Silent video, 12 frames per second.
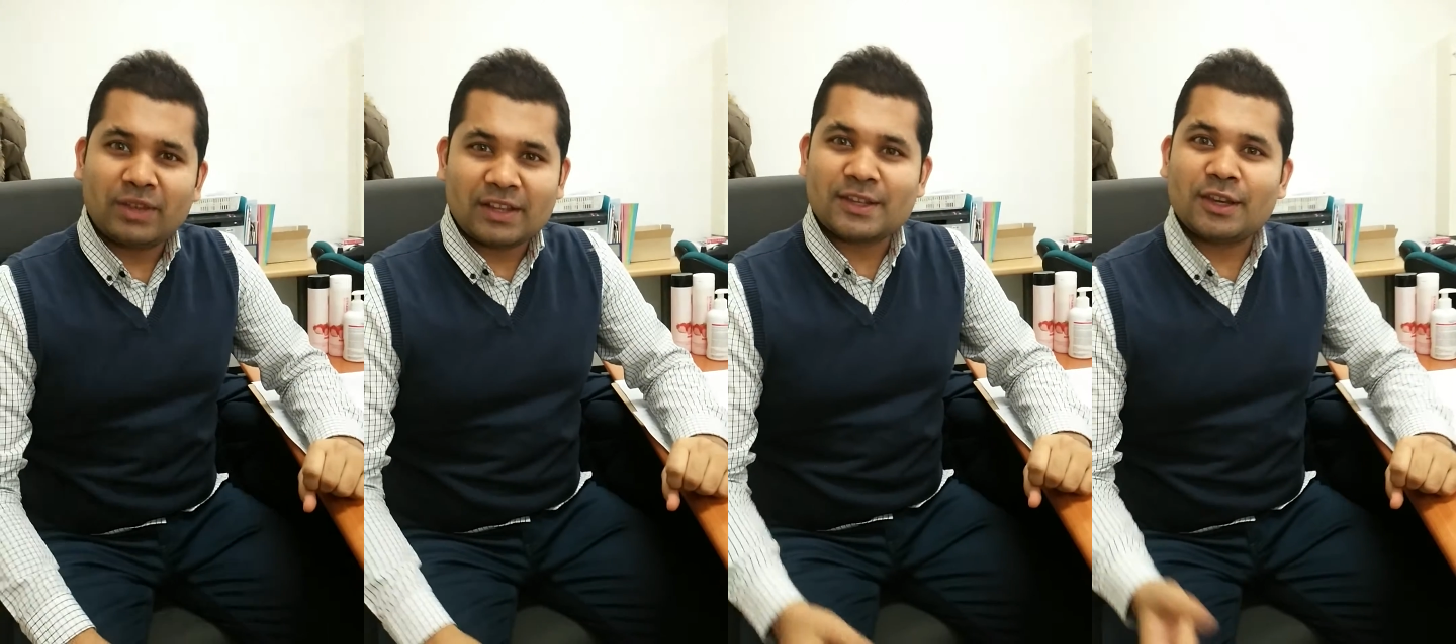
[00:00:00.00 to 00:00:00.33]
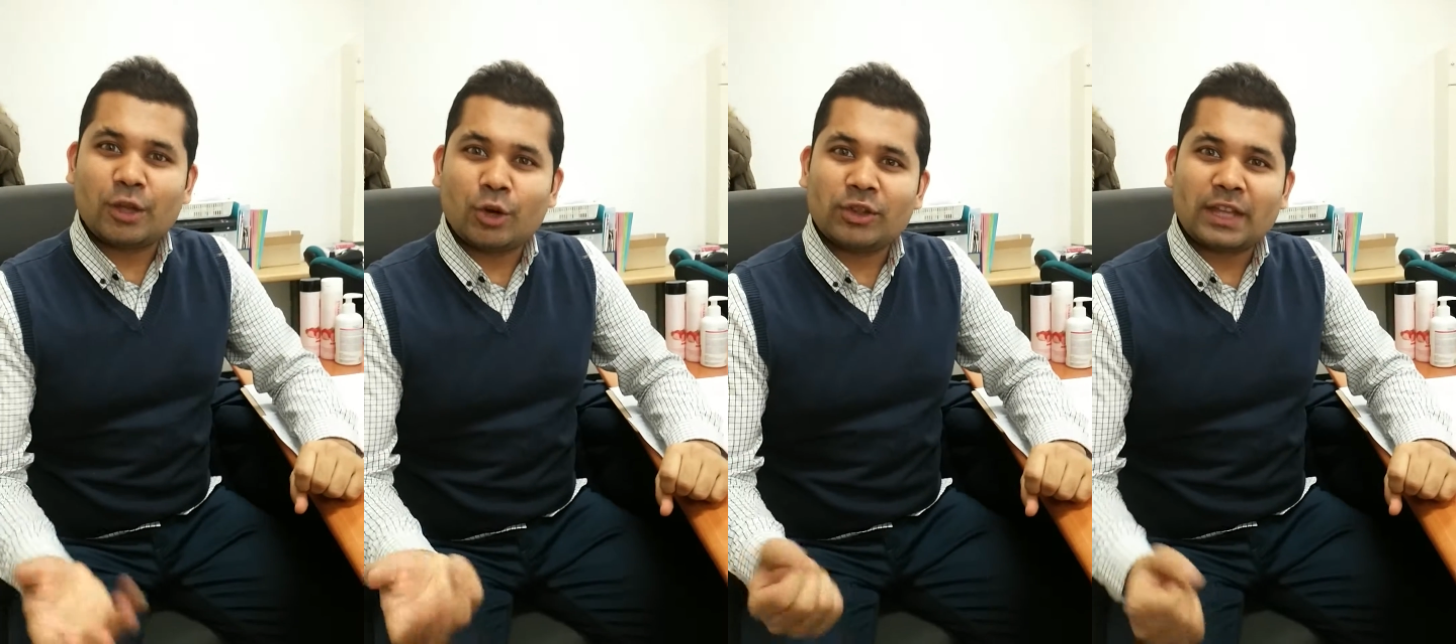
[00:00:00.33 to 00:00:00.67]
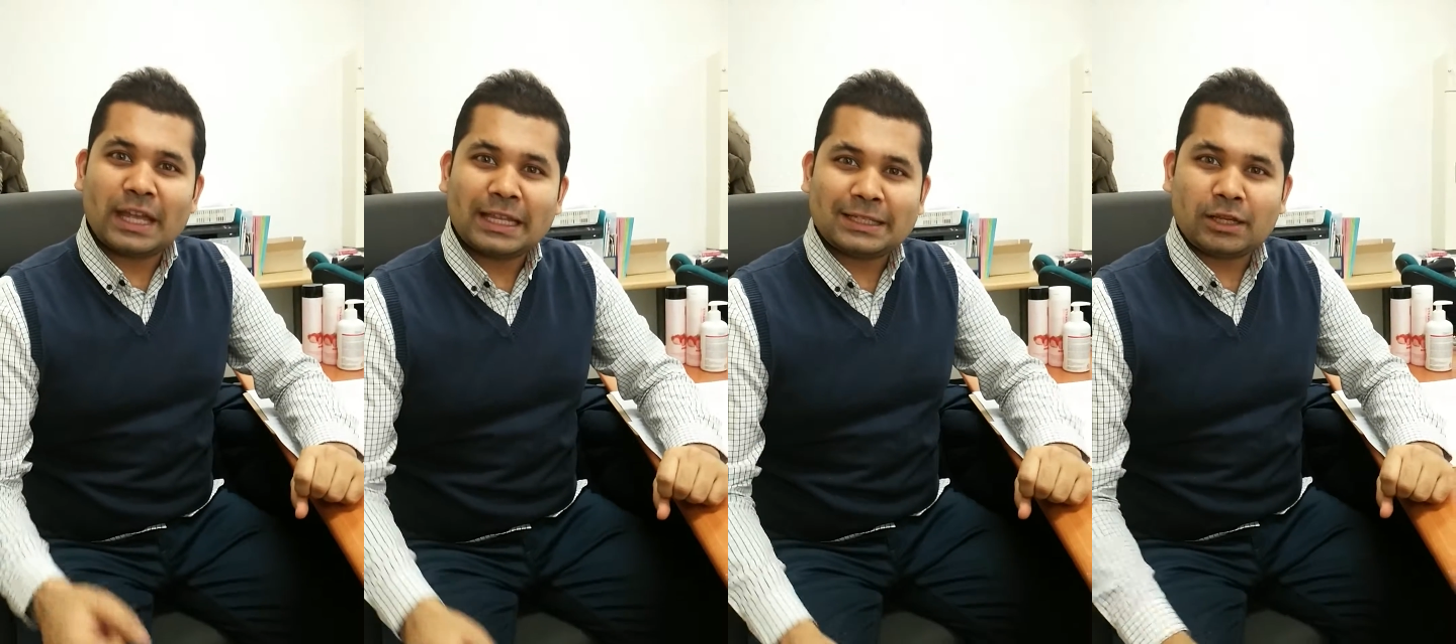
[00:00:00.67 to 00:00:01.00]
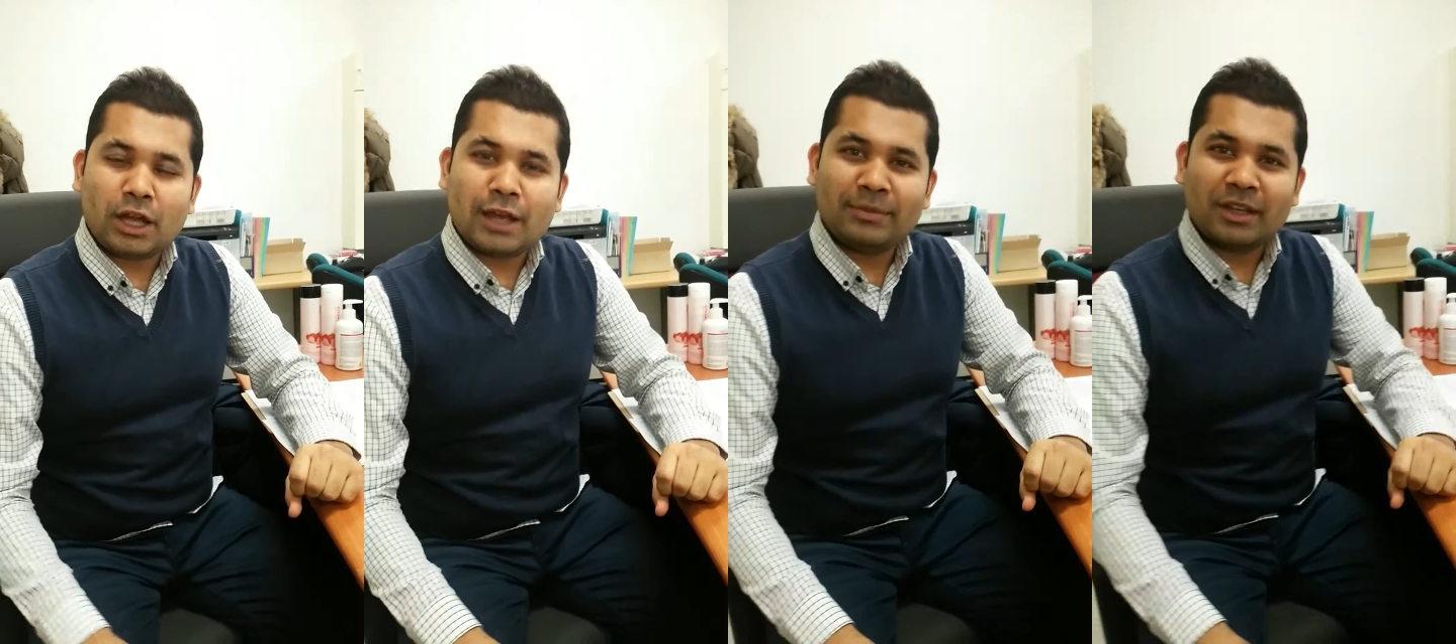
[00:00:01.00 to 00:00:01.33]
as you know that
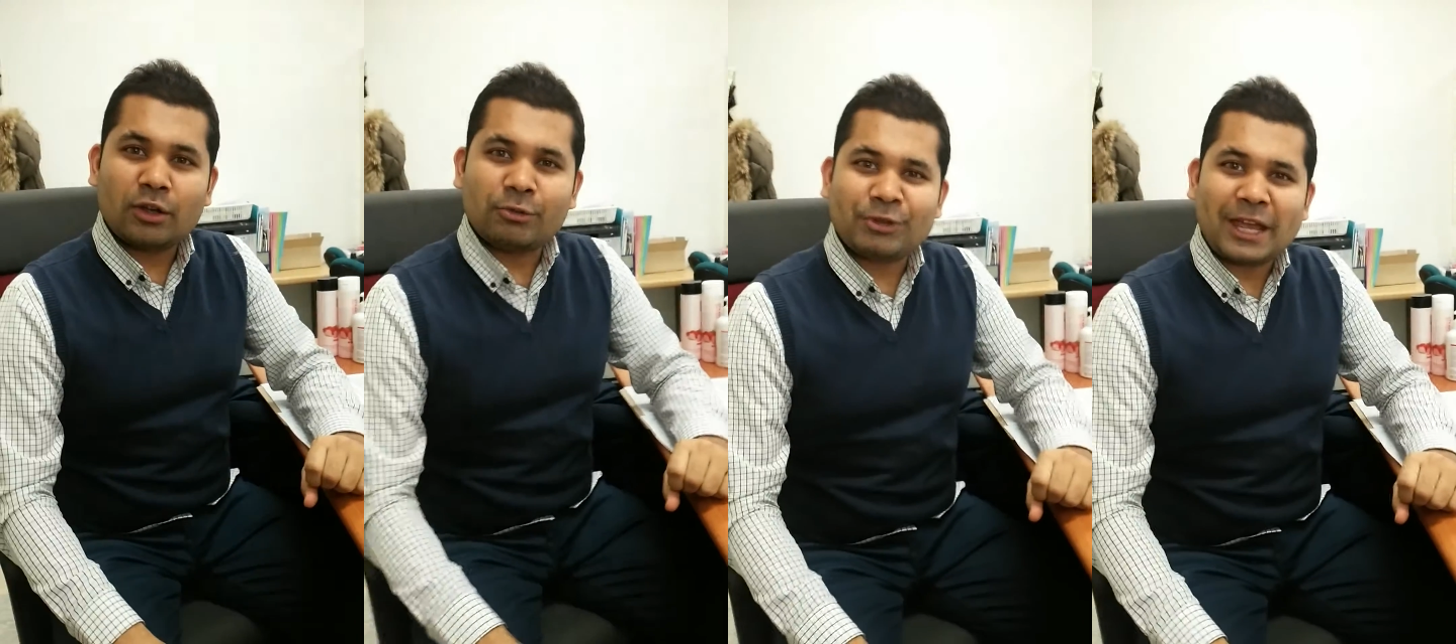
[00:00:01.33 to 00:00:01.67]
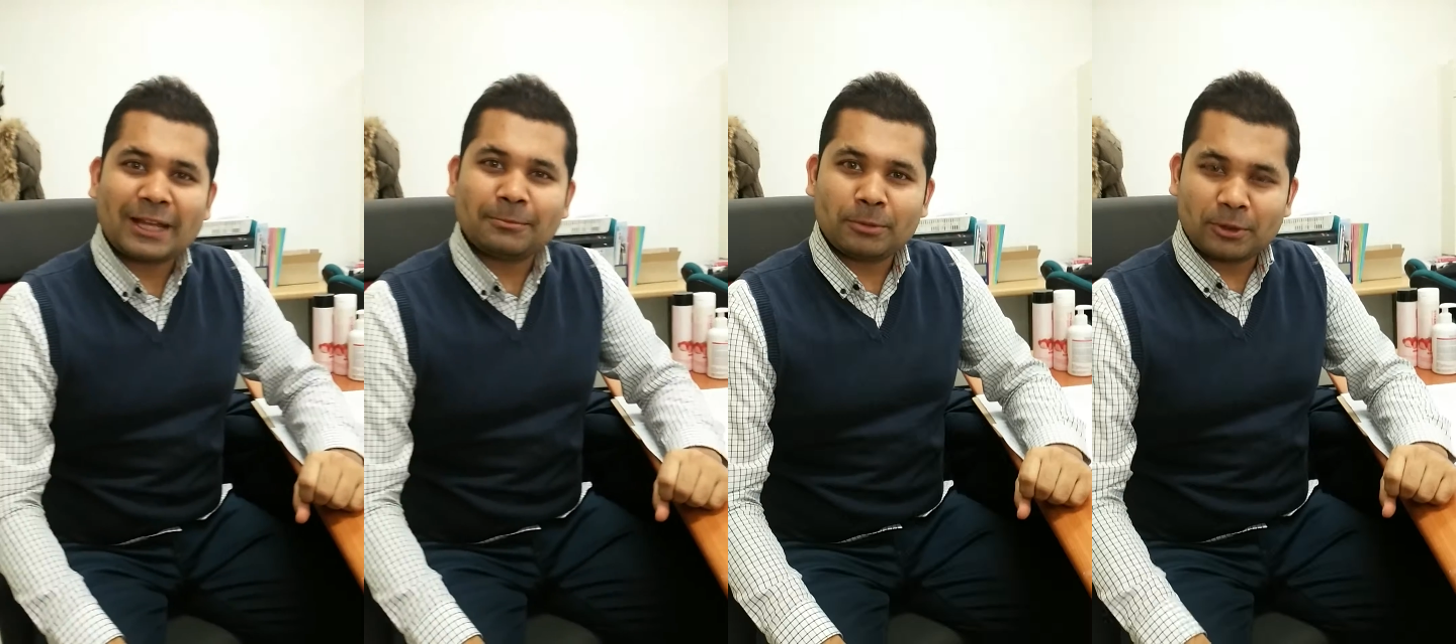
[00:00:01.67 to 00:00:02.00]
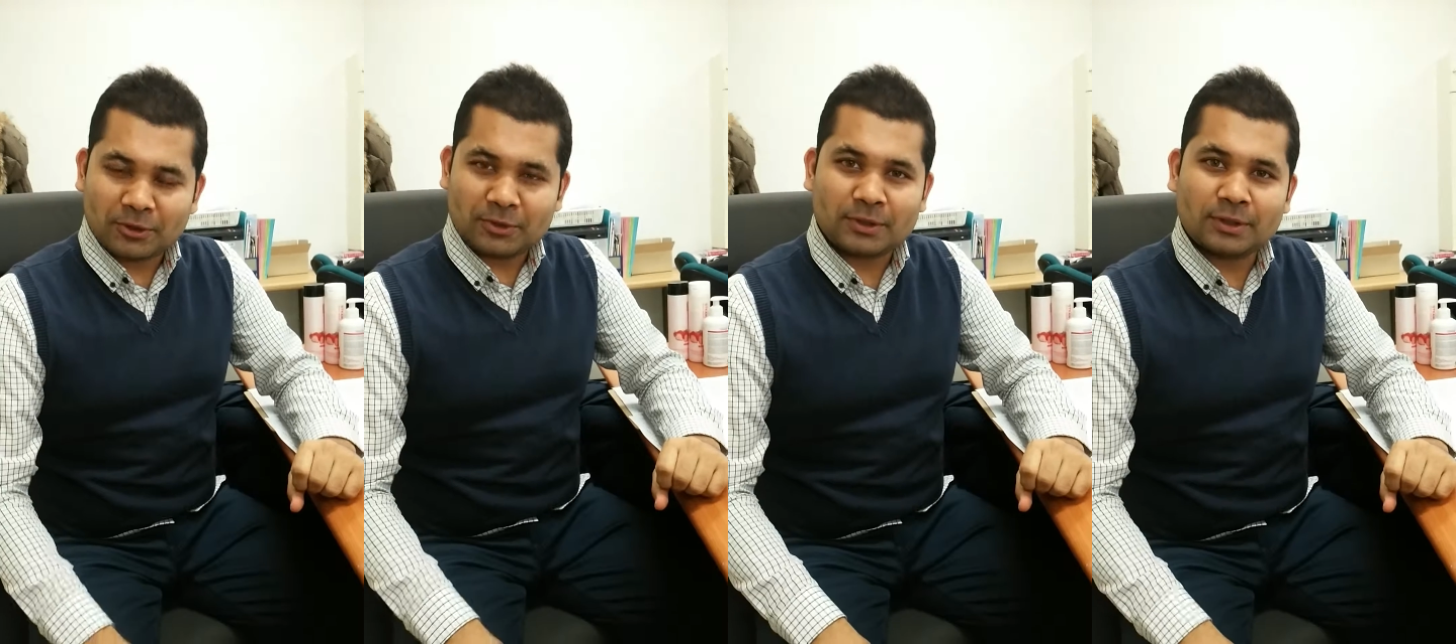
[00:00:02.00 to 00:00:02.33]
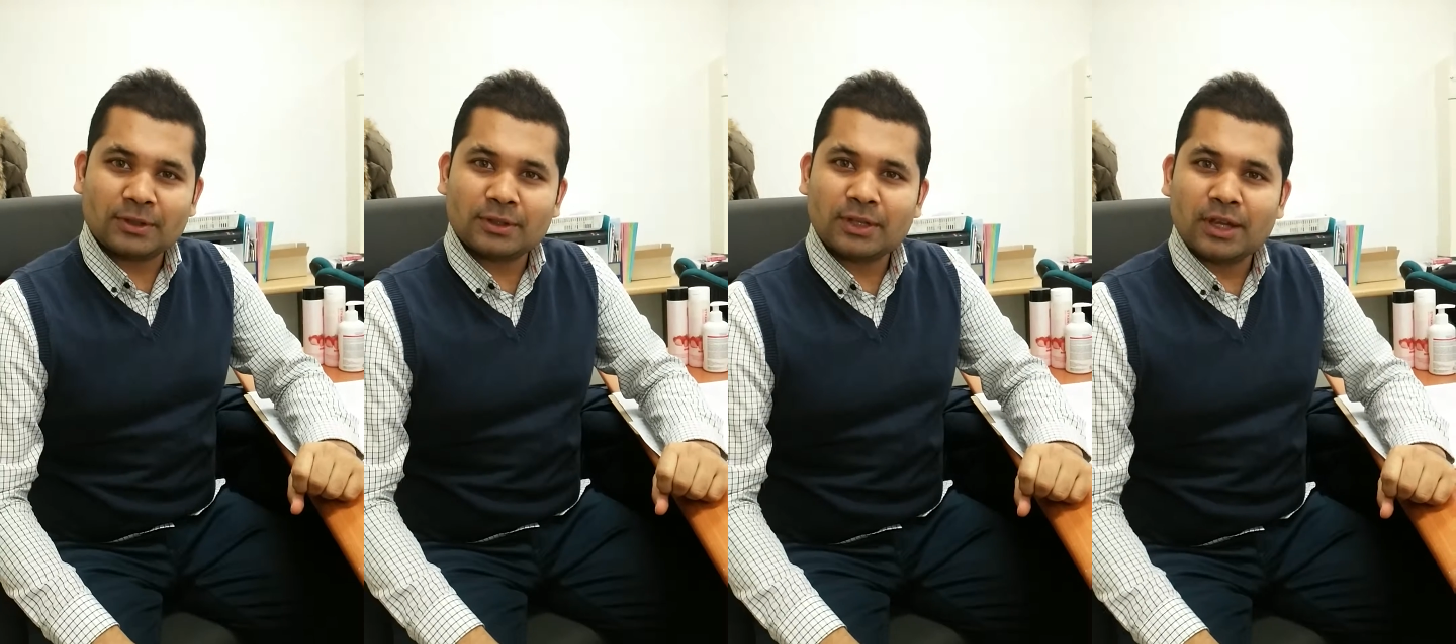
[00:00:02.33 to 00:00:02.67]
I'm the contact
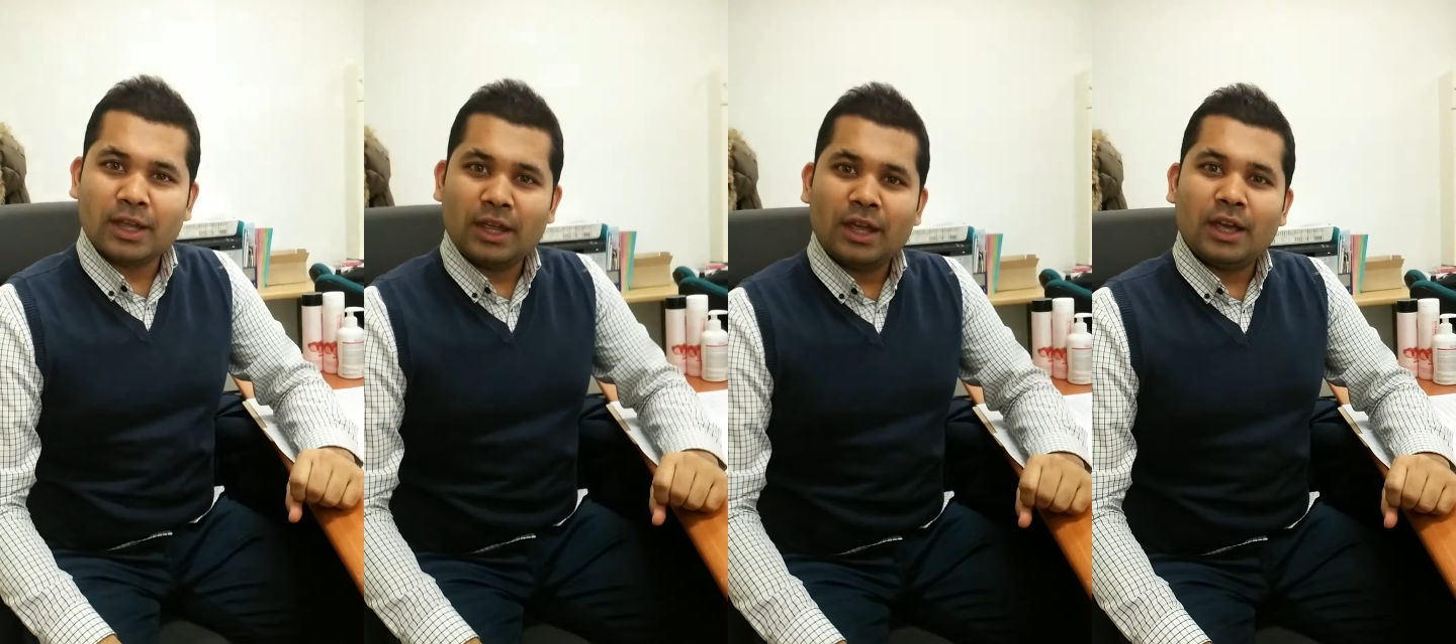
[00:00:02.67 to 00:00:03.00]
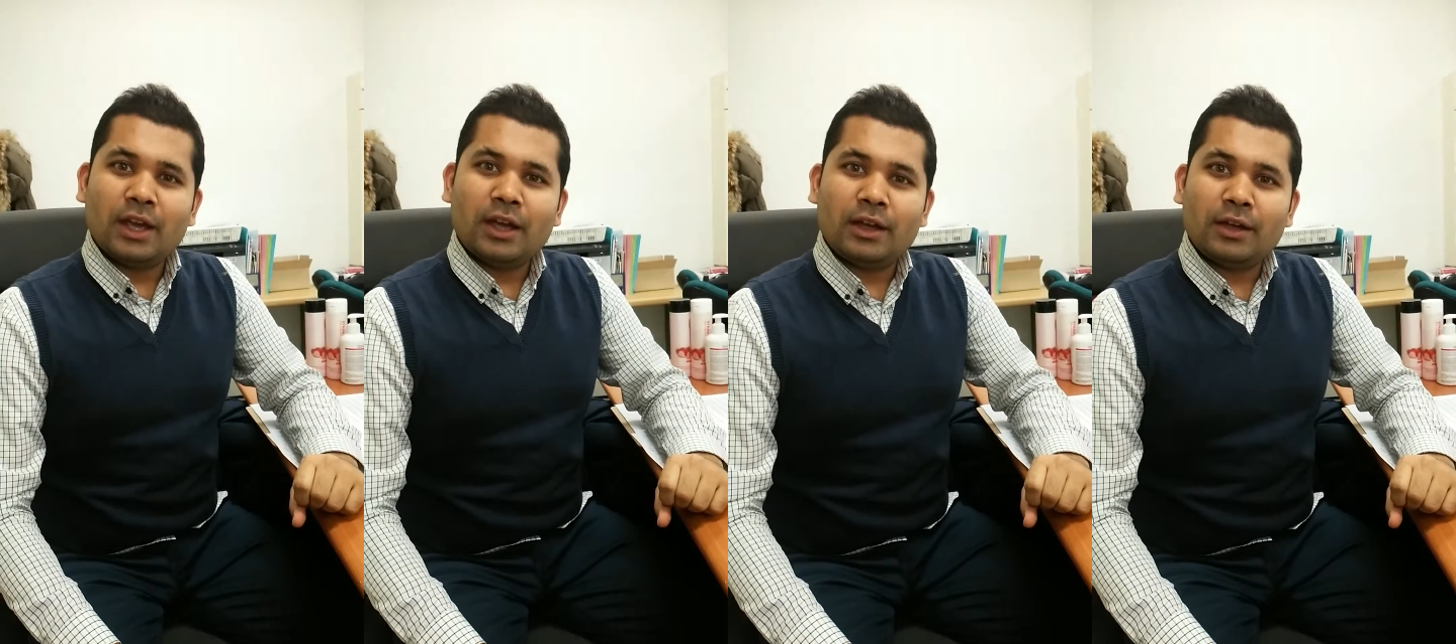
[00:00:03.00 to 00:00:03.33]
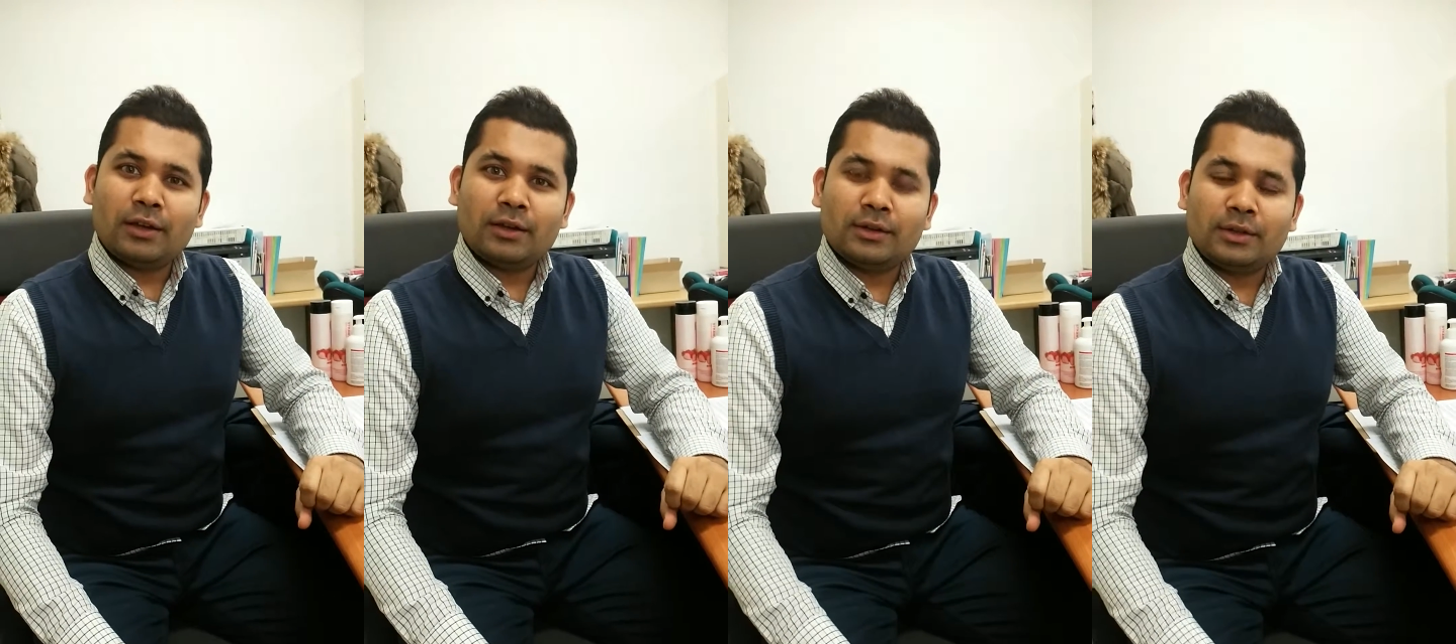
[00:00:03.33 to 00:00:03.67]
person uh,